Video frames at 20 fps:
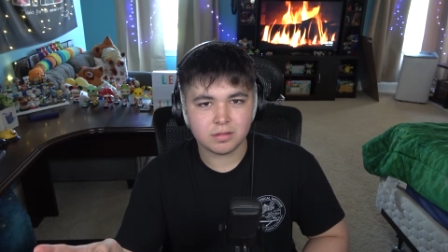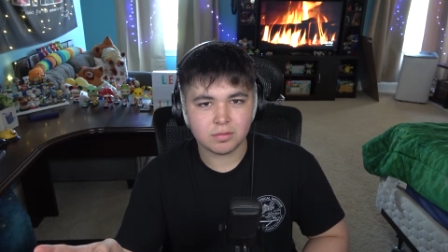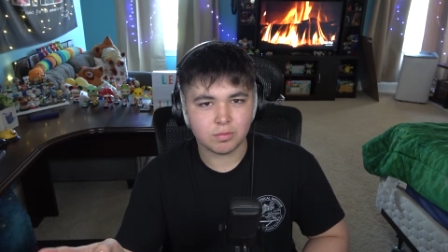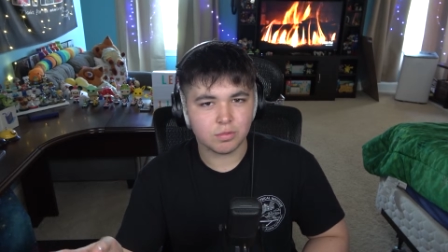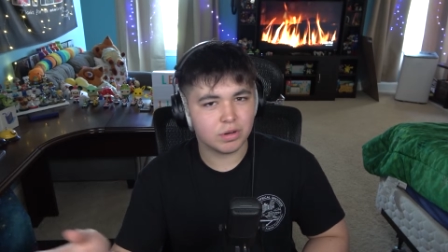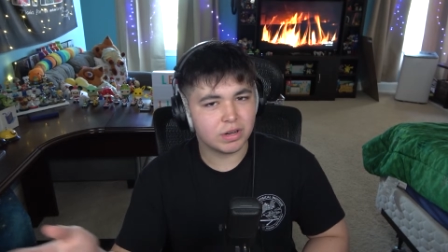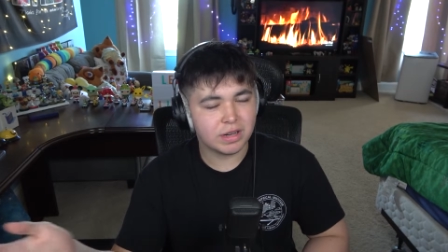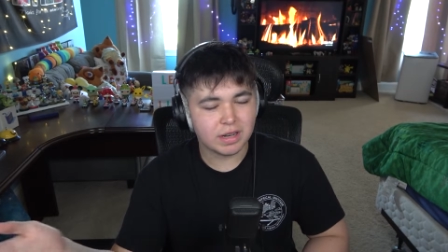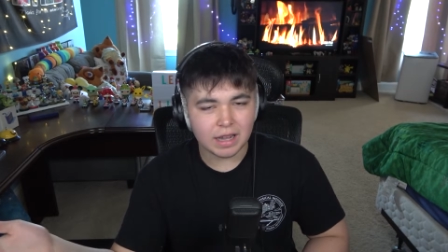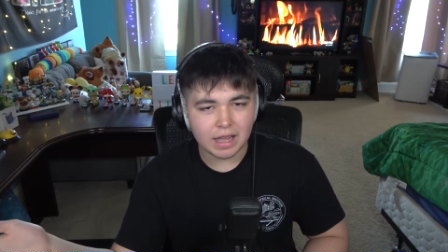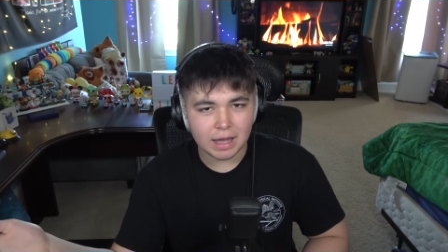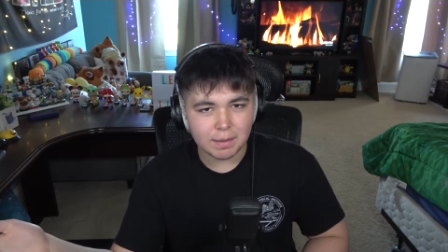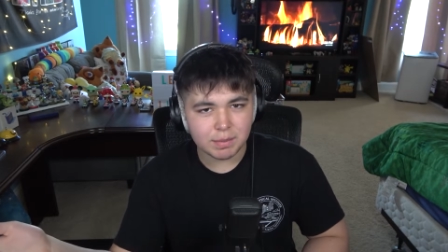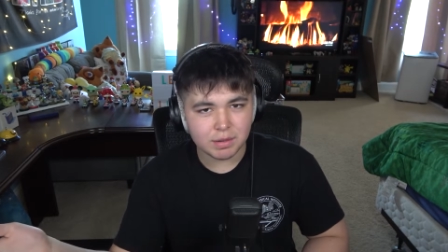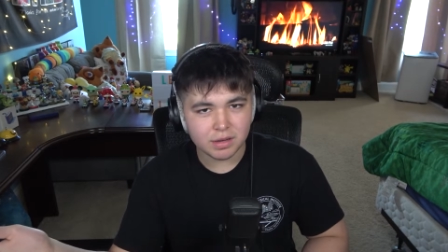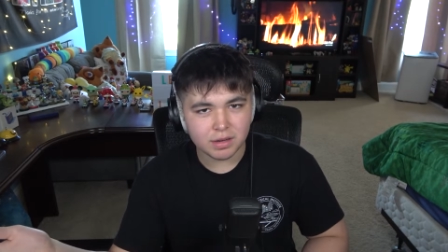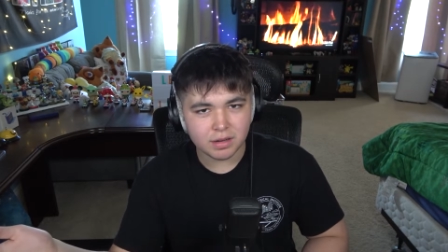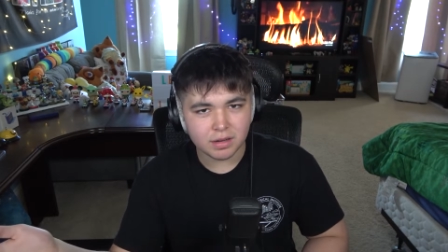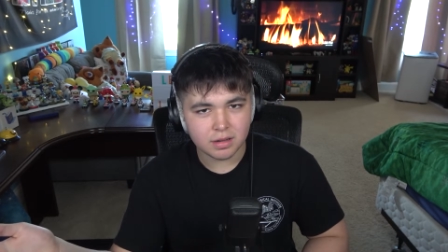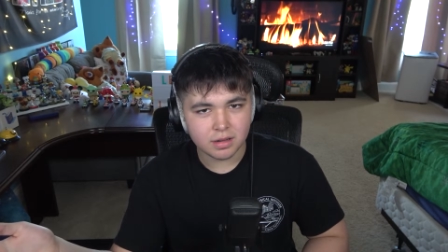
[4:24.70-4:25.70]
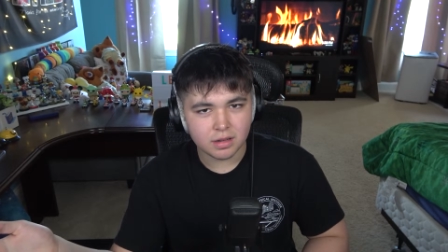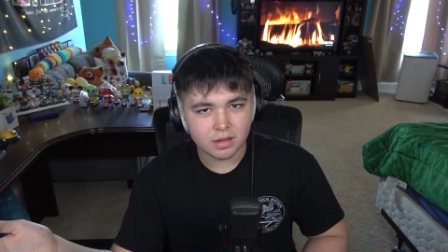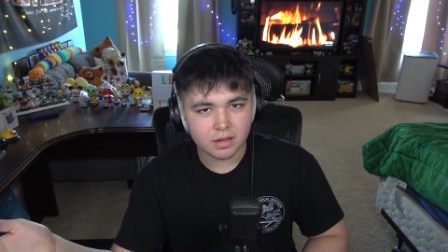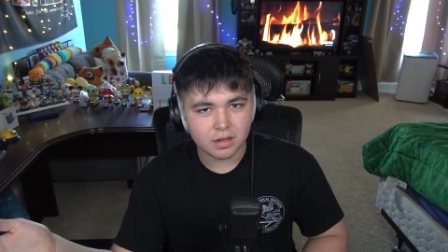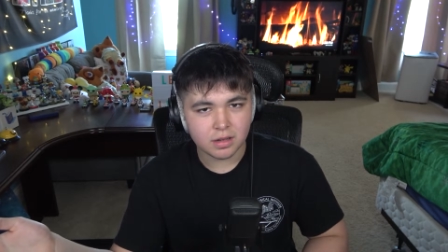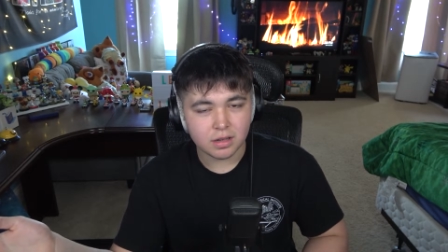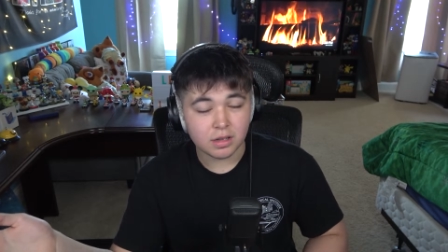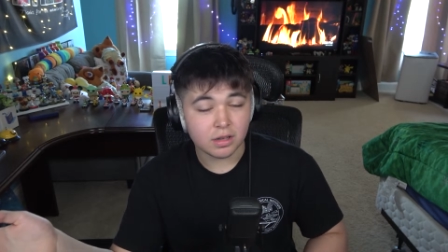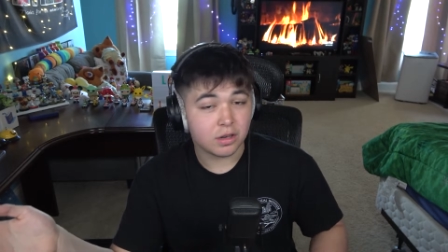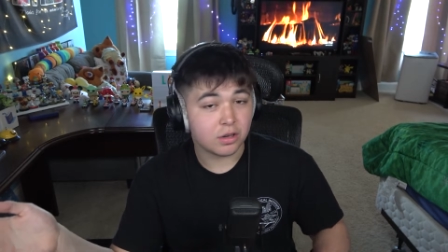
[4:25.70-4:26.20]
Would it happen?
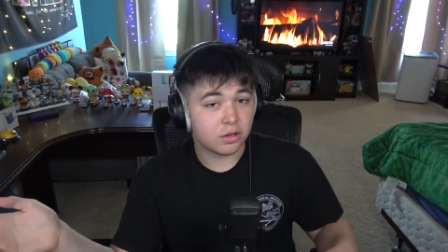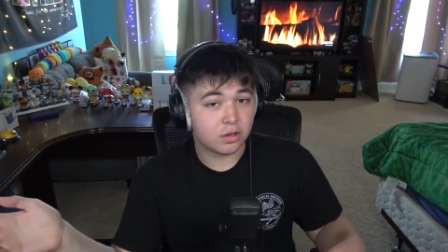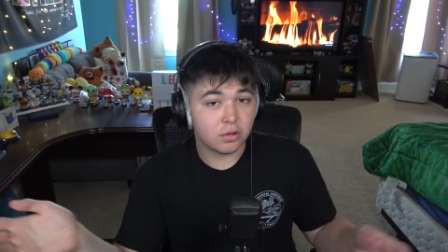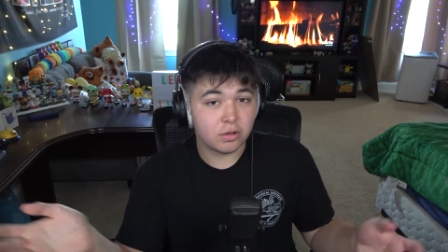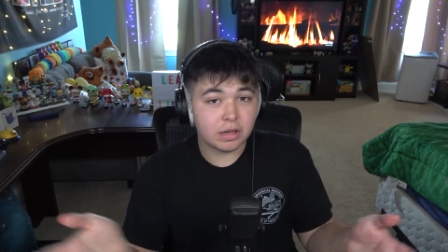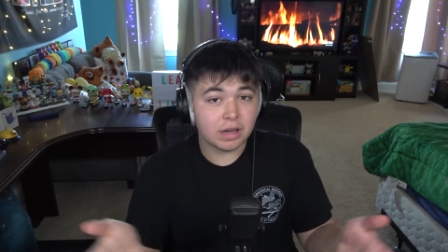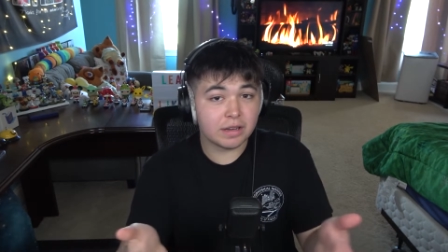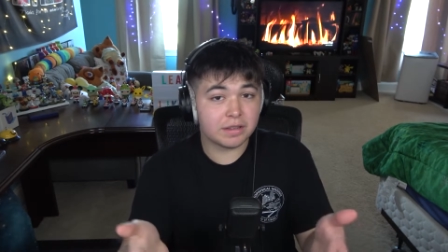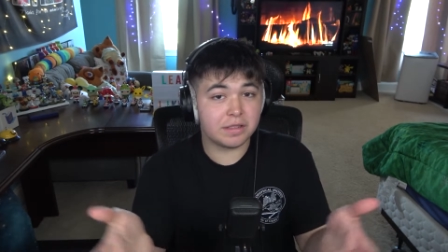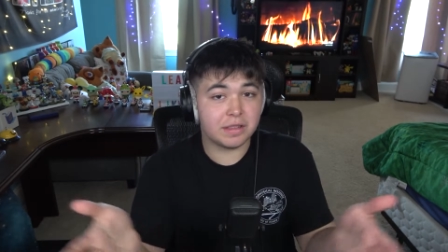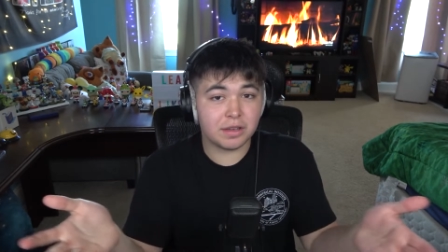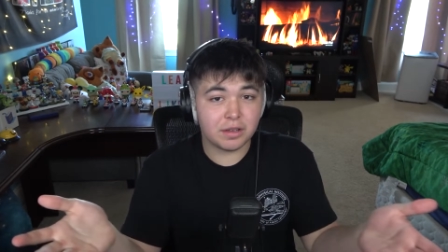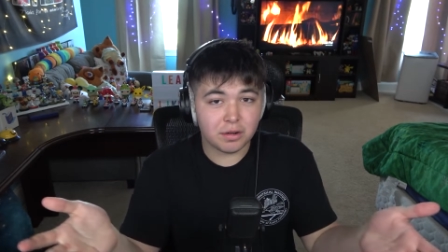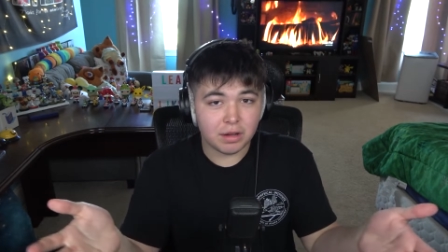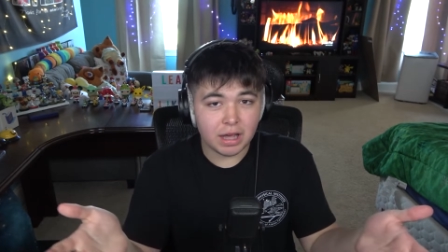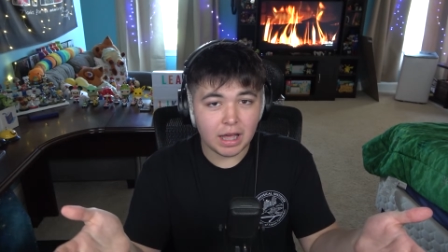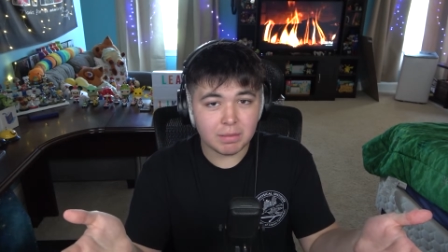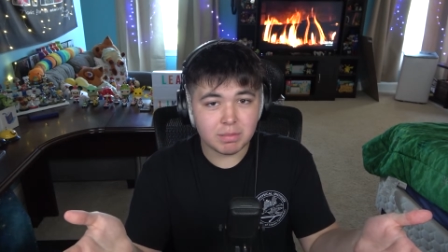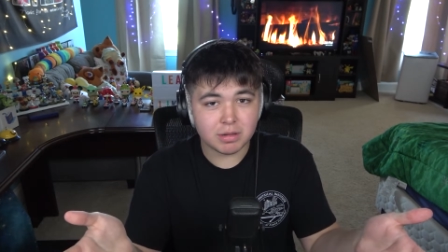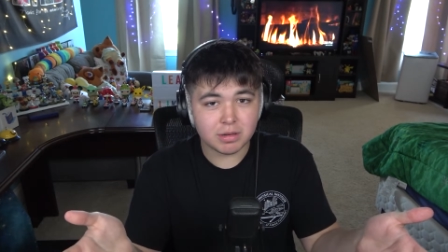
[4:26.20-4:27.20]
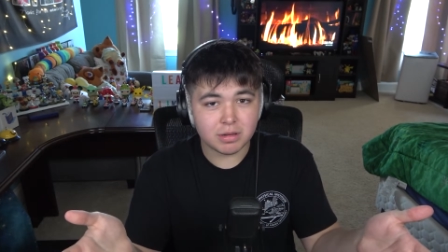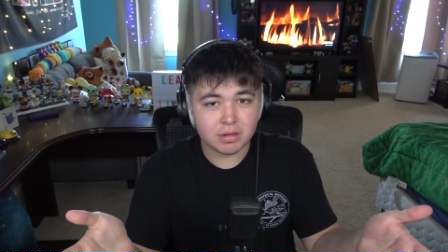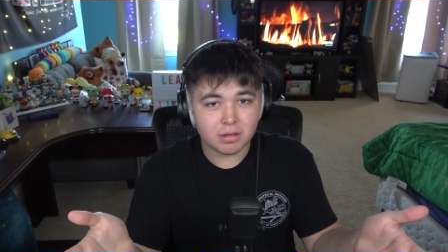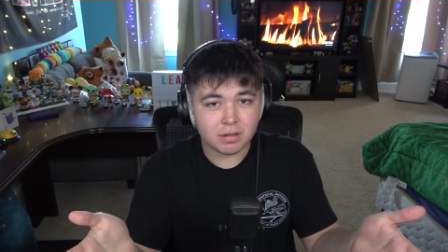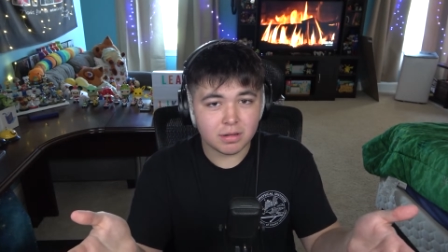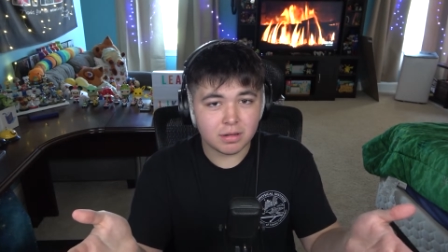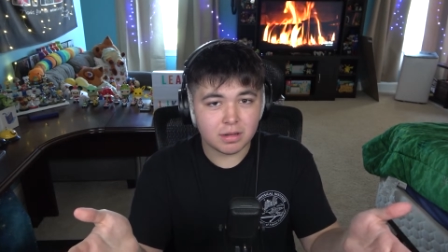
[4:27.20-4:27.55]
Do you guys think it'll happen?